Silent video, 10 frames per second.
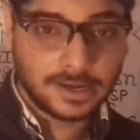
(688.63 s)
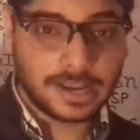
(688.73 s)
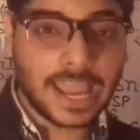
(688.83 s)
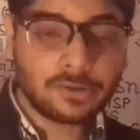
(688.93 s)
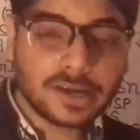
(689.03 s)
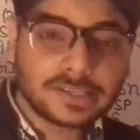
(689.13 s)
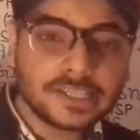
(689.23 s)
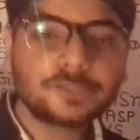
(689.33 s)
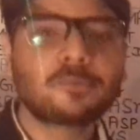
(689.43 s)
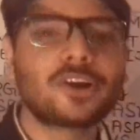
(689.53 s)
Likewise,
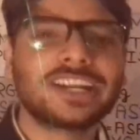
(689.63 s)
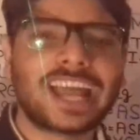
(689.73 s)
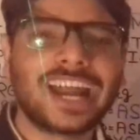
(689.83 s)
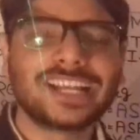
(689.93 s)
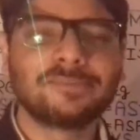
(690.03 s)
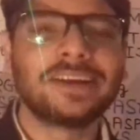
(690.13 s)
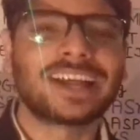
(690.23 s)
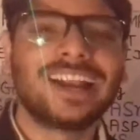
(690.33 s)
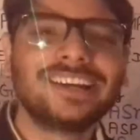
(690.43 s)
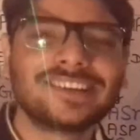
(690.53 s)
these protein
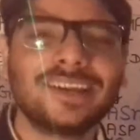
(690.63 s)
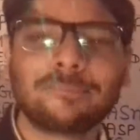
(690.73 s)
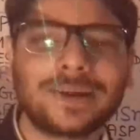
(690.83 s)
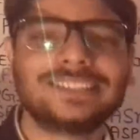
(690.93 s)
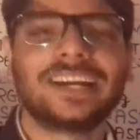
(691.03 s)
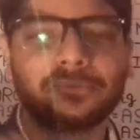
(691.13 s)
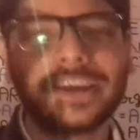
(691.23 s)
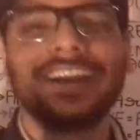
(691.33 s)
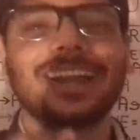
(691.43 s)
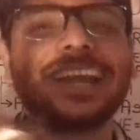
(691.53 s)
arrangement are literally present
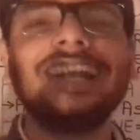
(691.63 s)
where?